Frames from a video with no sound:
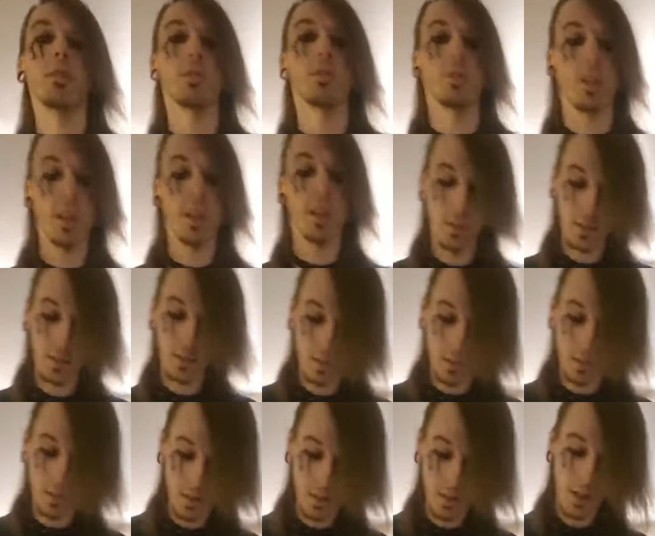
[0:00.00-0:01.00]
to dress.
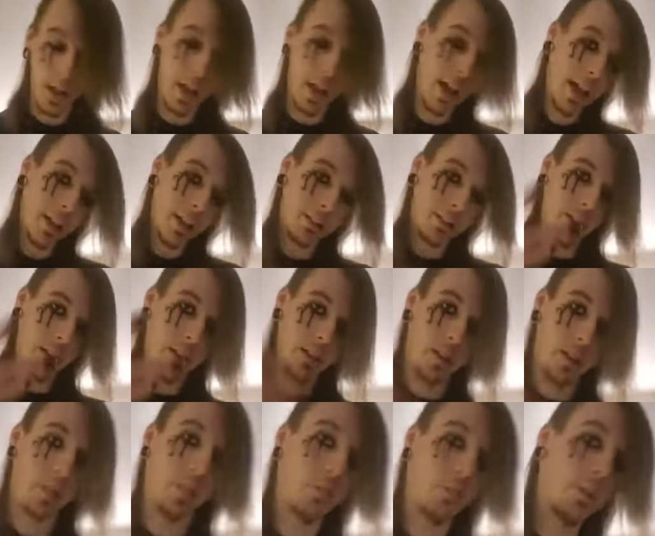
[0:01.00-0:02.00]
Act
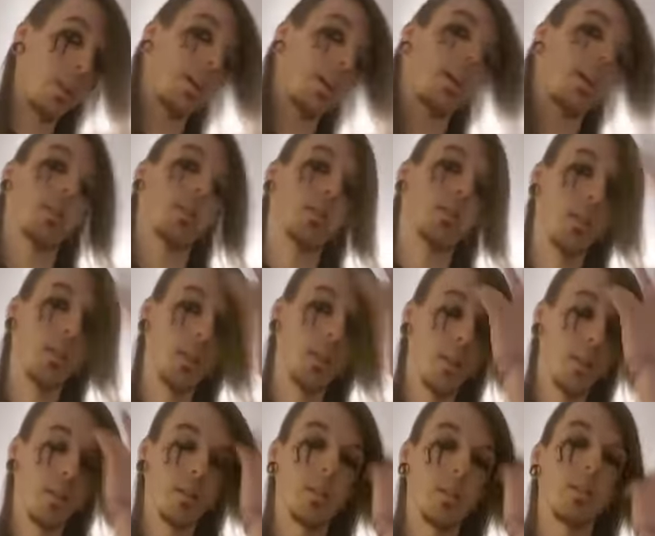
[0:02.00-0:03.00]
how you want to act.
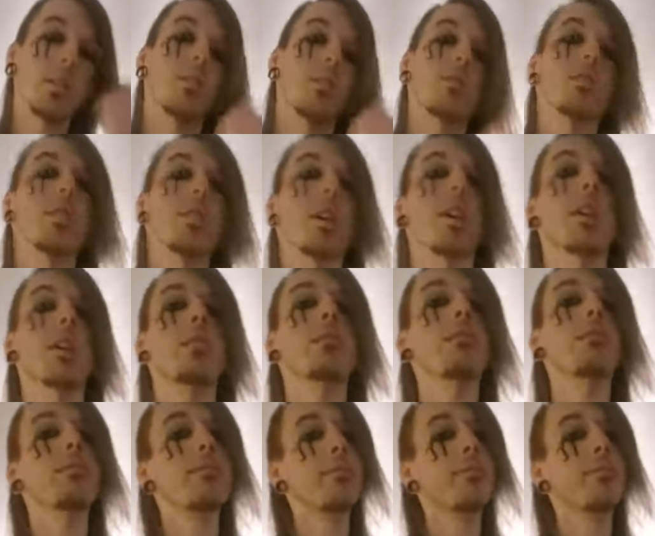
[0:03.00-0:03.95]
Just understand,